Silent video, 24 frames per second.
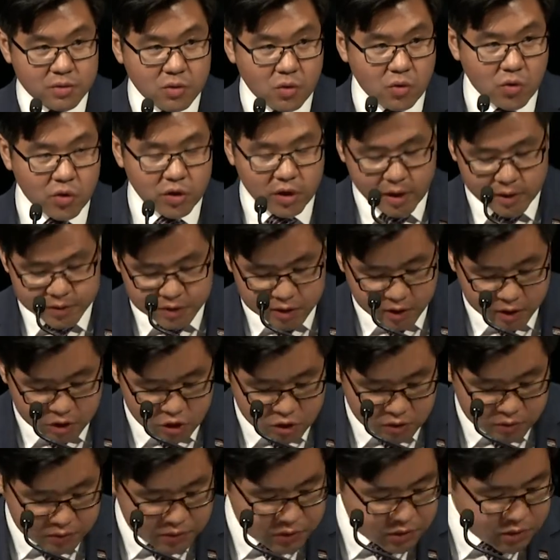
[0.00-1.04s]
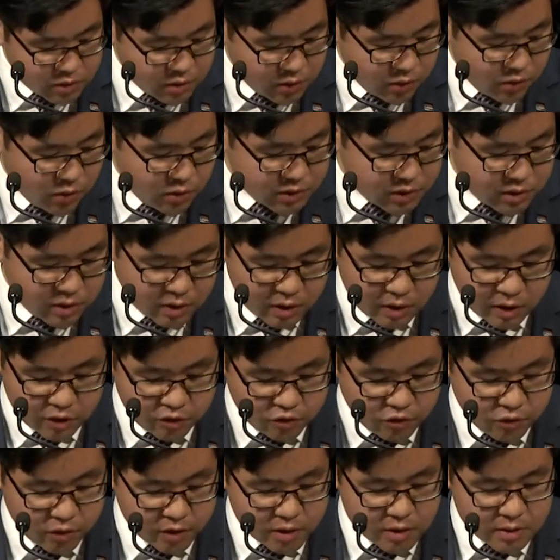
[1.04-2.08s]
organisations across the
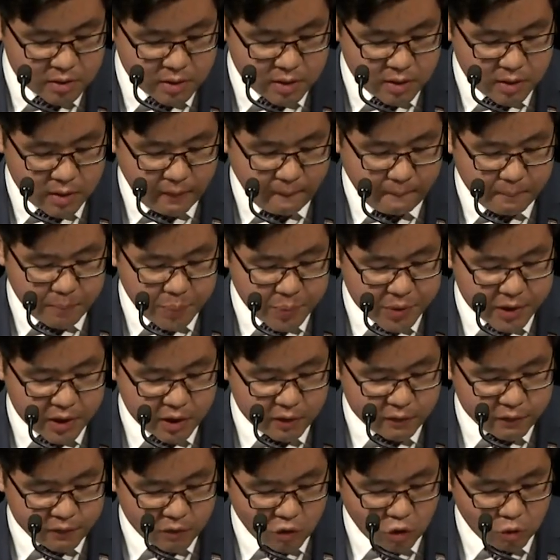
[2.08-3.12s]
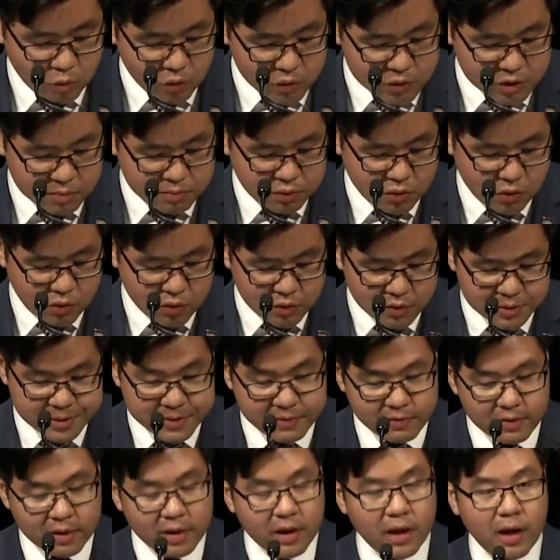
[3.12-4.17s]
country that are formal supporters
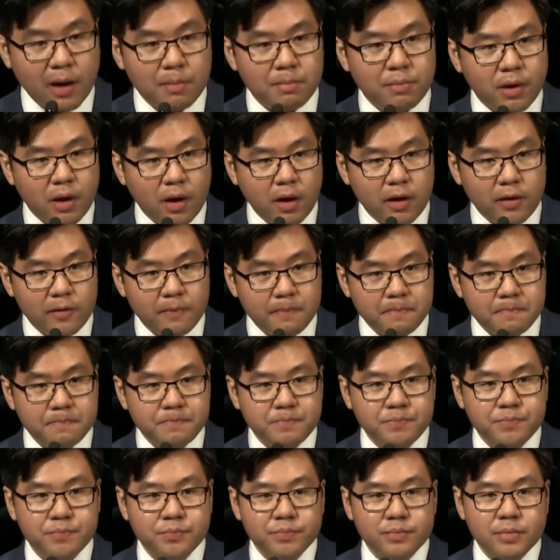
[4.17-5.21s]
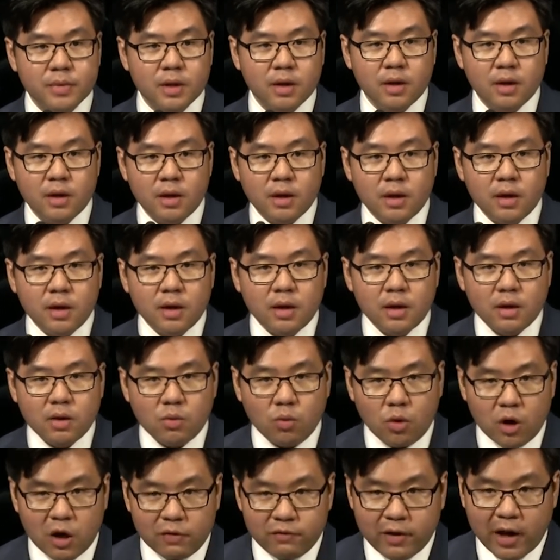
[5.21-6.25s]
of the campaign.
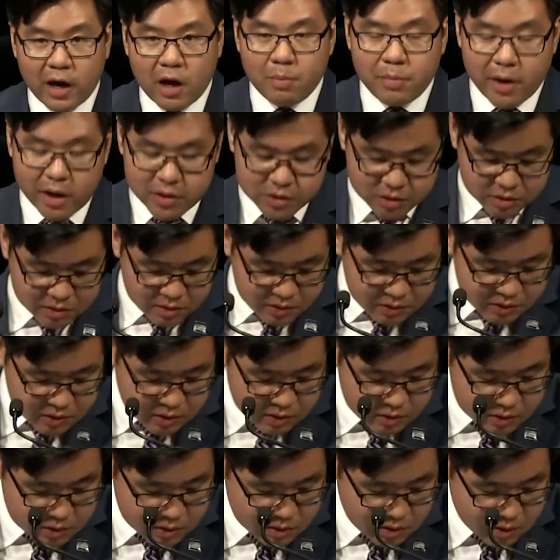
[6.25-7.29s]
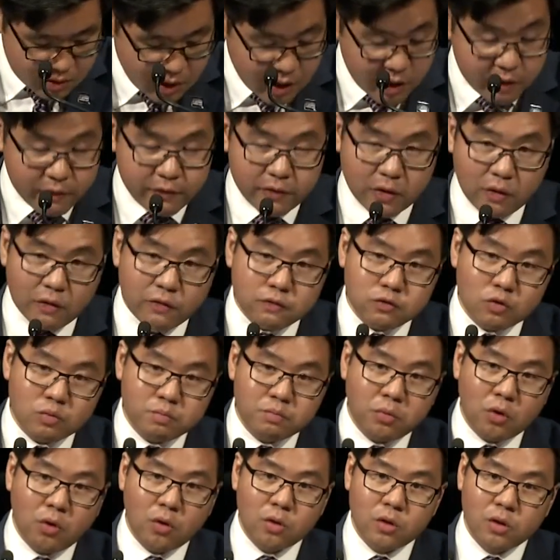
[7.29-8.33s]
One of our ambassadors is the AFL
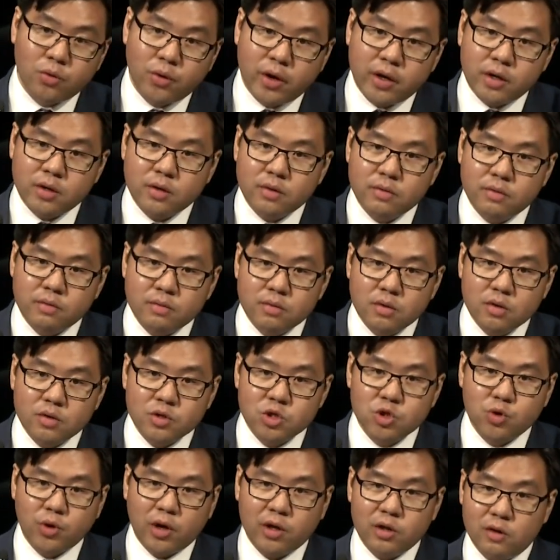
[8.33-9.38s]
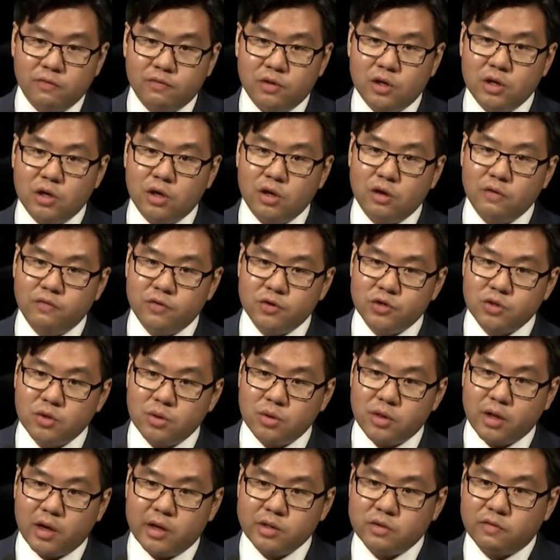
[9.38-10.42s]
footballer and Australian of the Year for
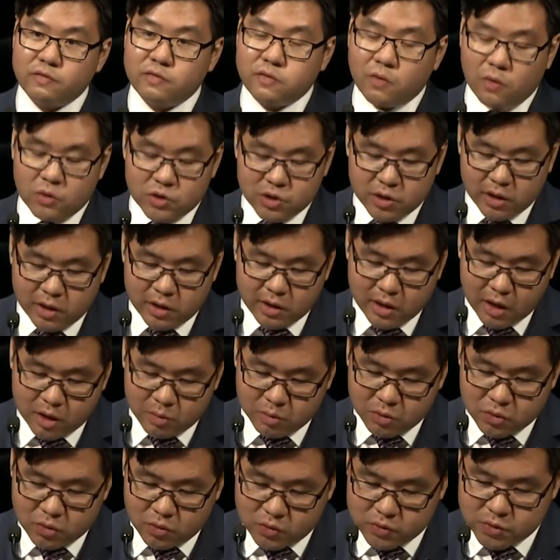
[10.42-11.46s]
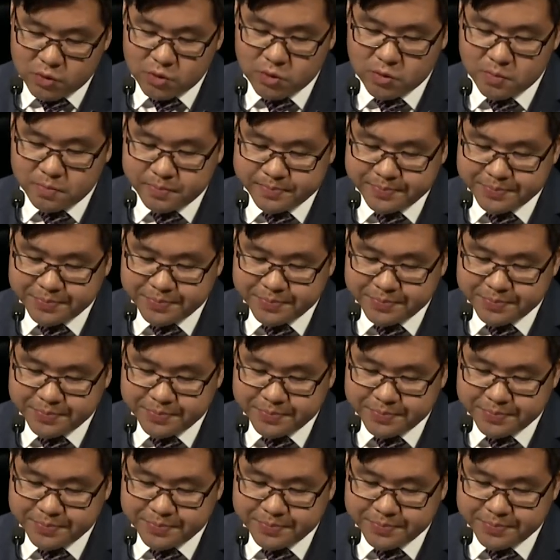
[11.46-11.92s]
2014, Adam Goodes.